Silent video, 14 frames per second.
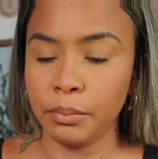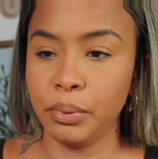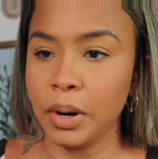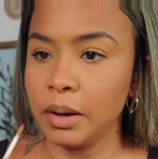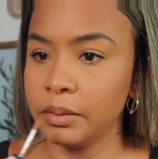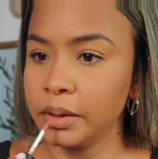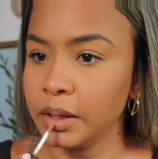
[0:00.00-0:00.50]

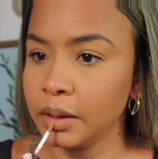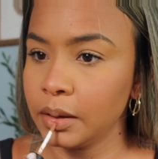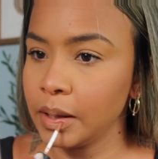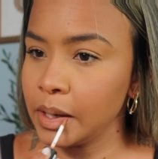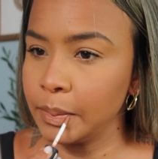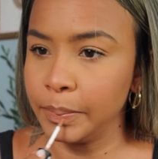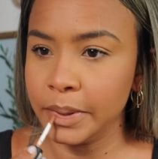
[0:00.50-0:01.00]
brownie,
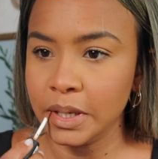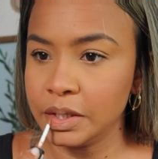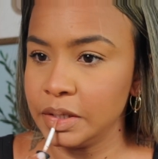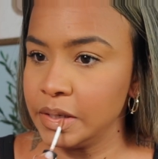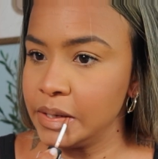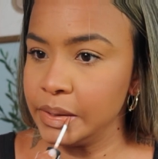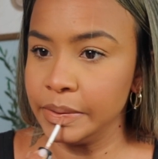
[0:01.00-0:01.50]
like
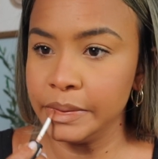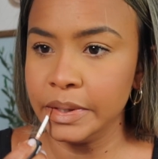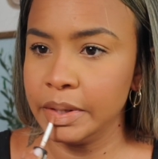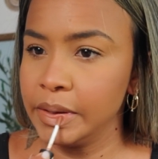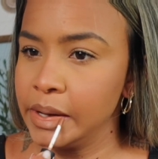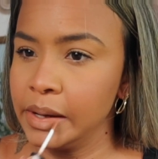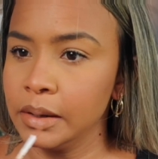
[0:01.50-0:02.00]
peachy
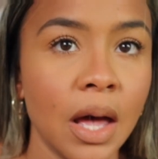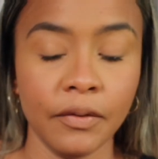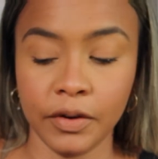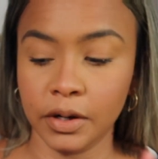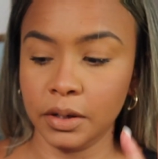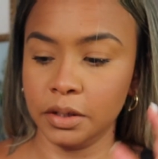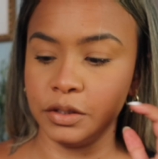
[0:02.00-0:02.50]
nude
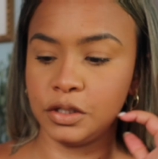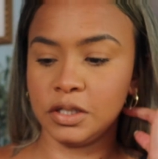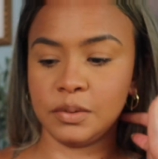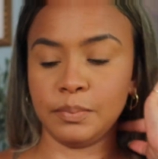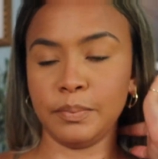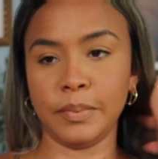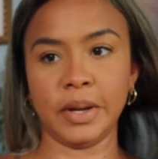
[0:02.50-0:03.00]
ever. It's
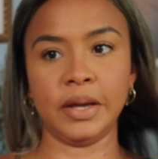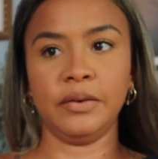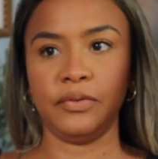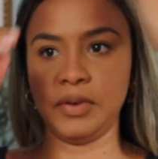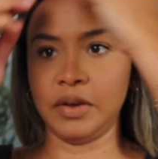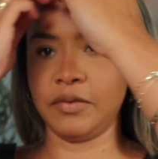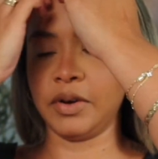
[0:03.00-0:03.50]
just my
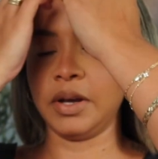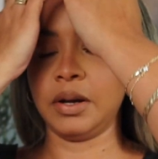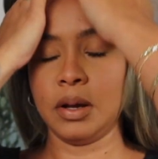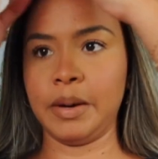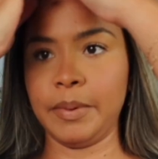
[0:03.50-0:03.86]
favorite.